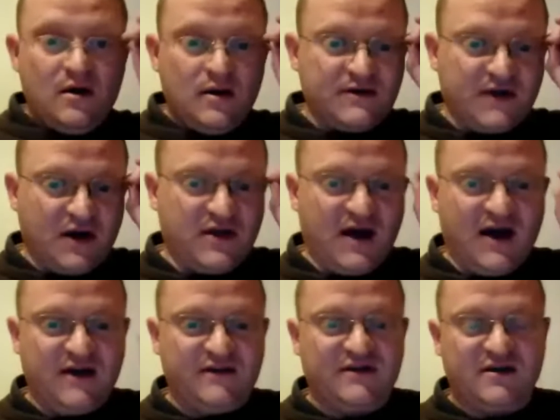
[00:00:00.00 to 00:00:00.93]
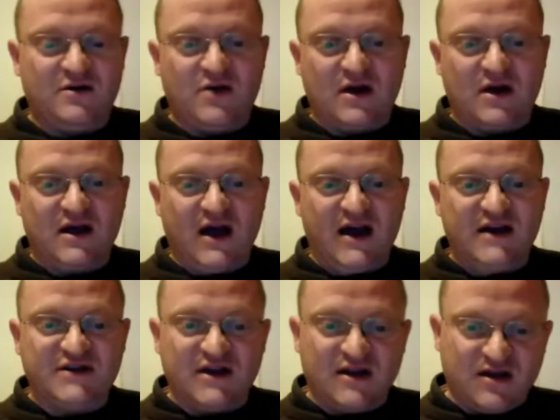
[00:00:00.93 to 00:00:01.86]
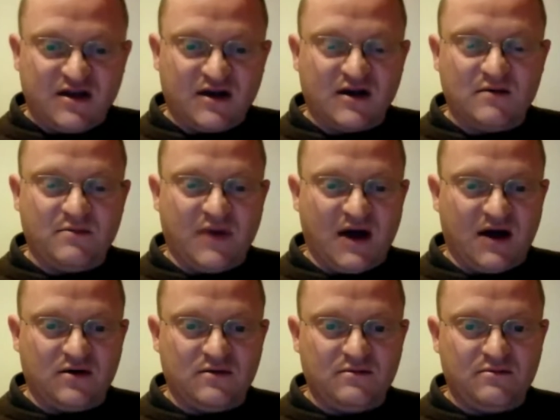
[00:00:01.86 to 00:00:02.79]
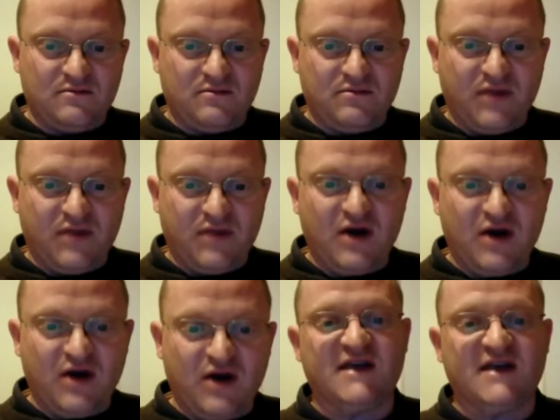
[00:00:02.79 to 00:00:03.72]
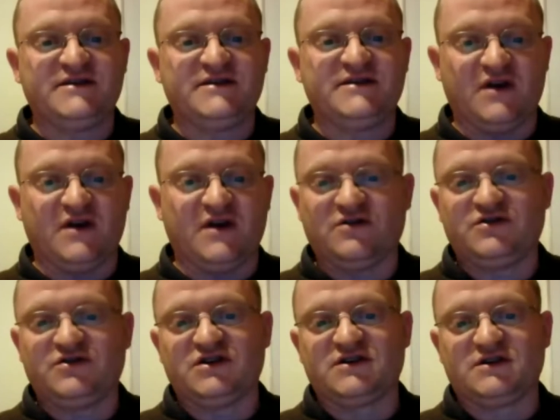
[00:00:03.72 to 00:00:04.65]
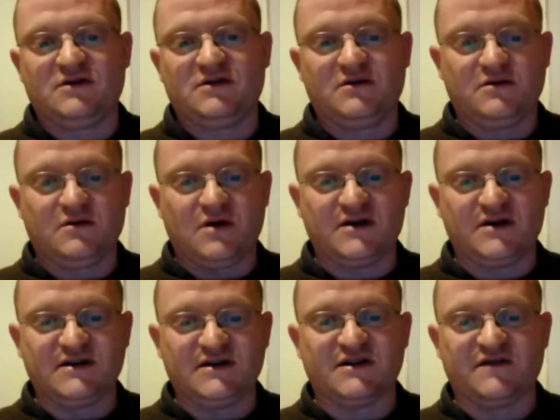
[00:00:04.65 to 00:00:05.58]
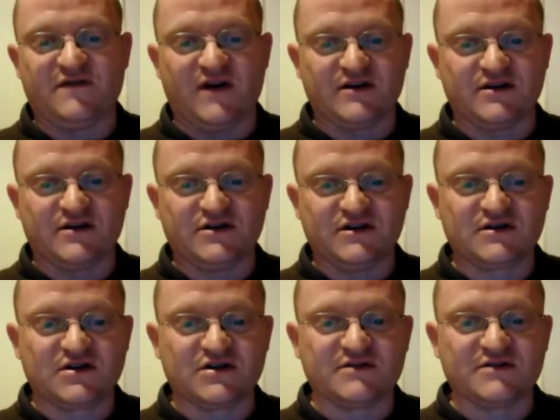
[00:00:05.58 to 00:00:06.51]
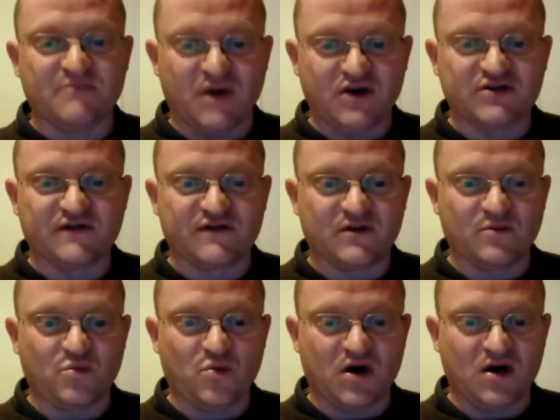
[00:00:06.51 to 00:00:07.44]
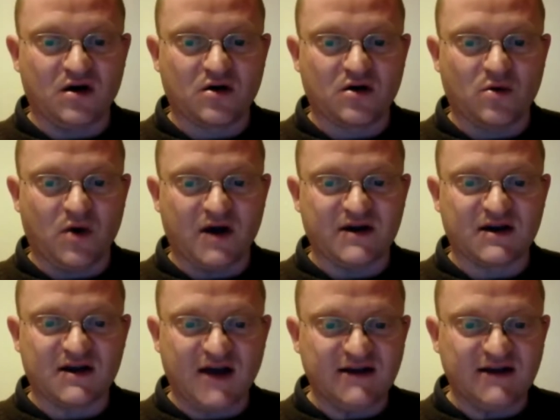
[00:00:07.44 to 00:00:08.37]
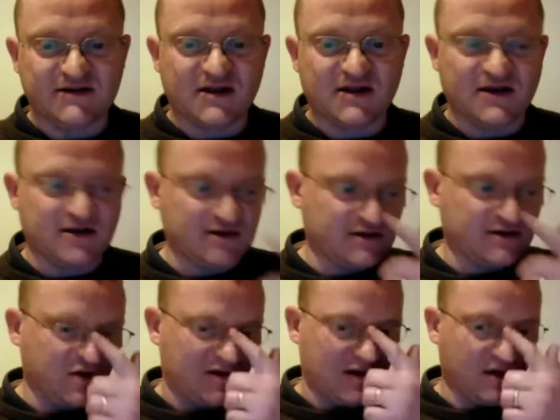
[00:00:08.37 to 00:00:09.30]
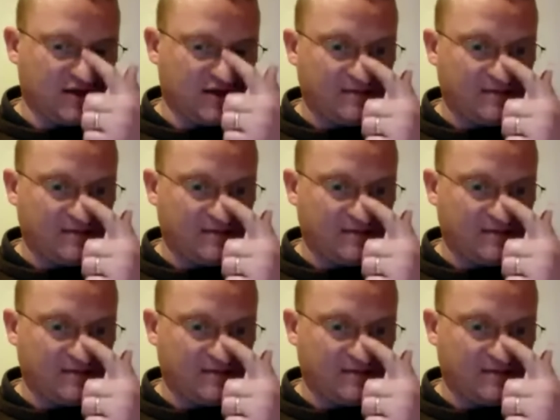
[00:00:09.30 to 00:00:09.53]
So they had to engage and think about both sides of it, not just disadvantages, because most of them were quite against this story,